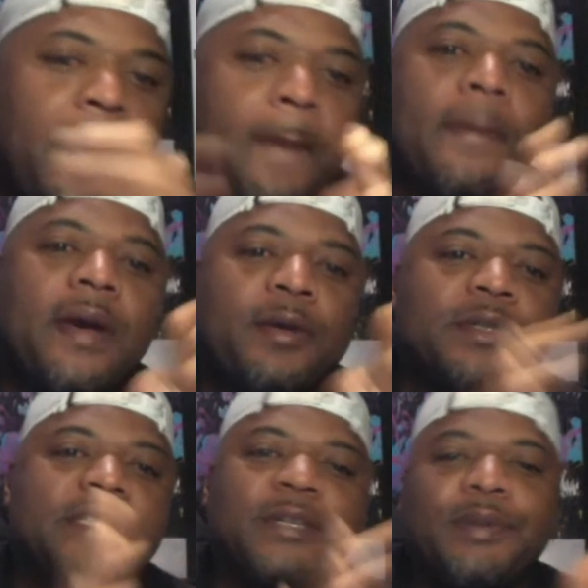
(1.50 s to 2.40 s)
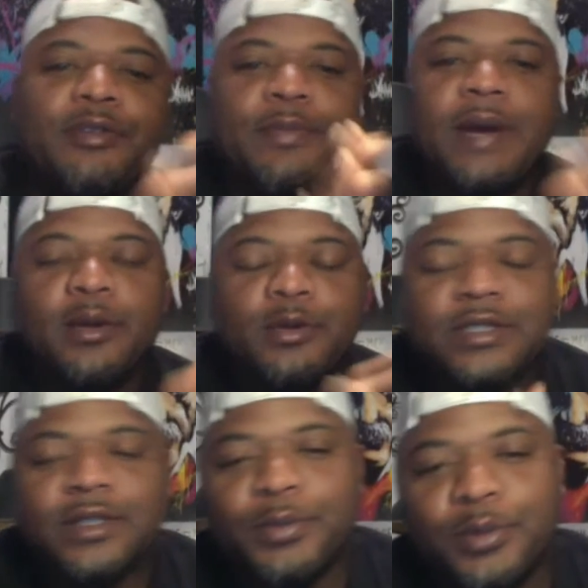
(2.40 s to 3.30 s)
Man, what's up, everybody? What's
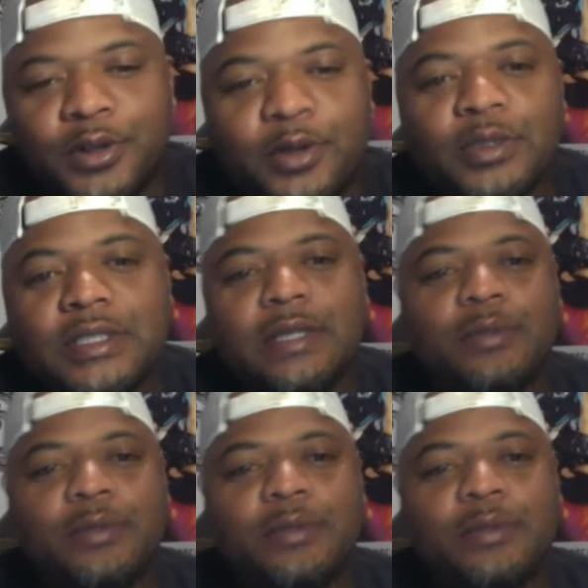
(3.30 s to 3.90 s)
up, world? What's up?